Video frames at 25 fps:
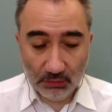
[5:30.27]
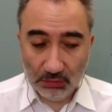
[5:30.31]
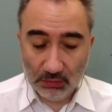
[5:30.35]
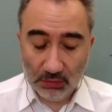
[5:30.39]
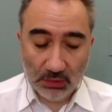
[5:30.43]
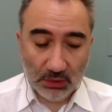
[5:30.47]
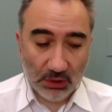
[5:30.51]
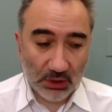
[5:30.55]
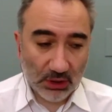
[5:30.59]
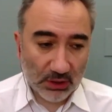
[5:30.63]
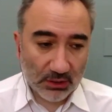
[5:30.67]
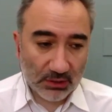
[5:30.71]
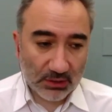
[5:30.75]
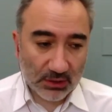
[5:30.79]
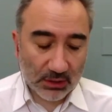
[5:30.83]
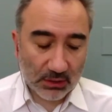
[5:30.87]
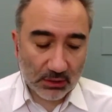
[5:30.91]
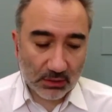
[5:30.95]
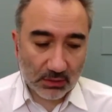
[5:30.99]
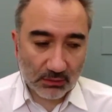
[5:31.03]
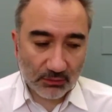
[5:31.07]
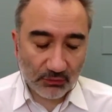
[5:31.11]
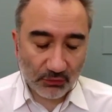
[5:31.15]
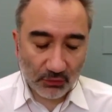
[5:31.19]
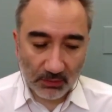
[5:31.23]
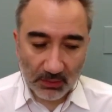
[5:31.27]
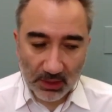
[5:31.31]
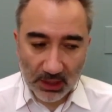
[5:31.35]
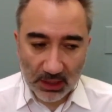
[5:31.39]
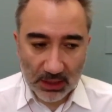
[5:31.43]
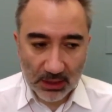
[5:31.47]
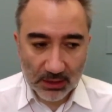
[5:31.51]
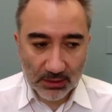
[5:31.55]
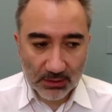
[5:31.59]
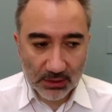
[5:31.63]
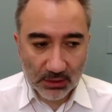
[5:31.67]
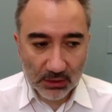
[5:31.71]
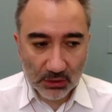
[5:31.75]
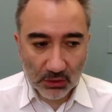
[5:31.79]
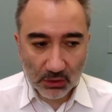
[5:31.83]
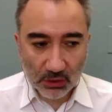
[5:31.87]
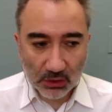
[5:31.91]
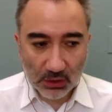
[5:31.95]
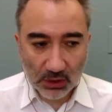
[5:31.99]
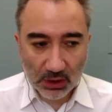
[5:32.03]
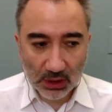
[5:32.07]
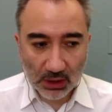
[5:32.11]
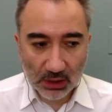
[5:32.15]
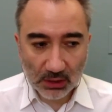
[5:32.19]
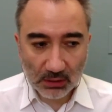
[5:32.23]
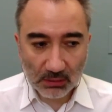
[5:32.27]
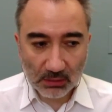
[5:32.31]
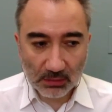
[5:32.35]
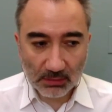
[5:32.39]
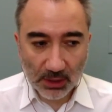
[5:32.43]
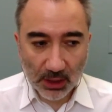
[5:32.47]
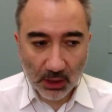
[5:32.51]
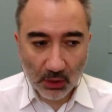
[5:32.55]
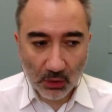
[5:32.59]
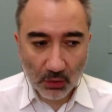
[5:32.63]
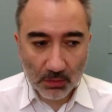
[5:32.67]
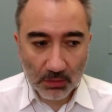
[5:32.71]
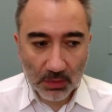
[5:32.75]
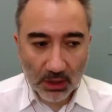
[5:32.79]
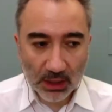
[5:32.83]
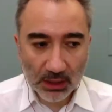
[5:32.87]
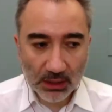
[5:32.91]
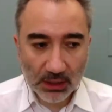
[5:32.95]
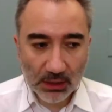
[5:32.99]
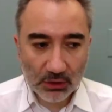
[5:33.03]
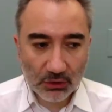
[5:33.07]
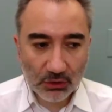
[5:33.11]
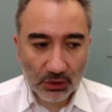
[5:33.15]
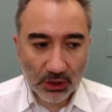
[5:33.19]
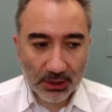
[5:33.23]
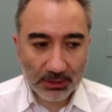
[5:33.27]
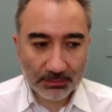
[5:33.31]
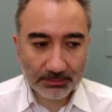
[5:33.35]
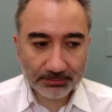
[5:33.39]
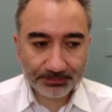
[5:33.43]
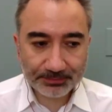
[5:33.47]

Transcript: many years in Turkey, in my home country.